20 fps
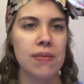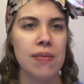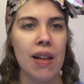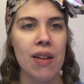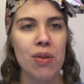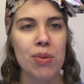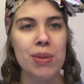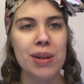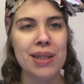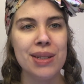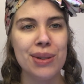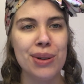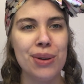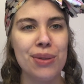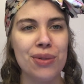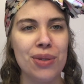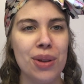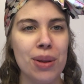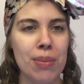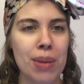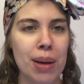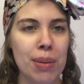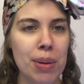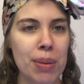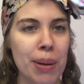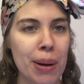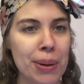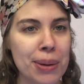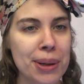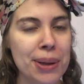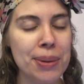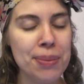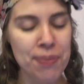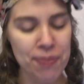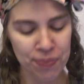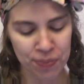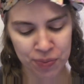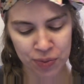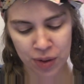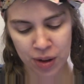Everybody's going for the baby powder.
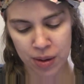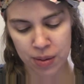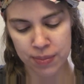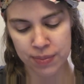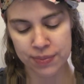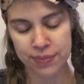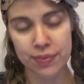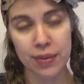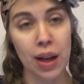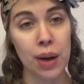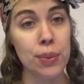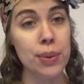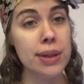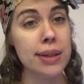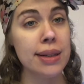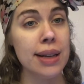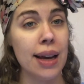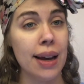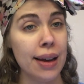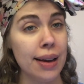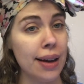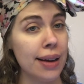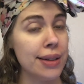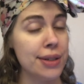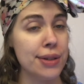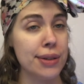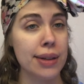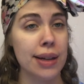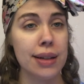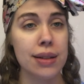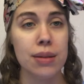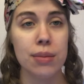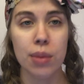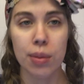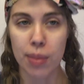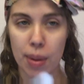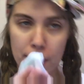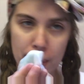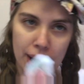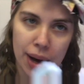I will say I just got some in
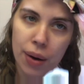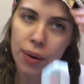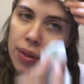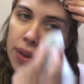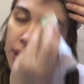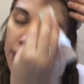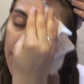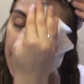my mouth,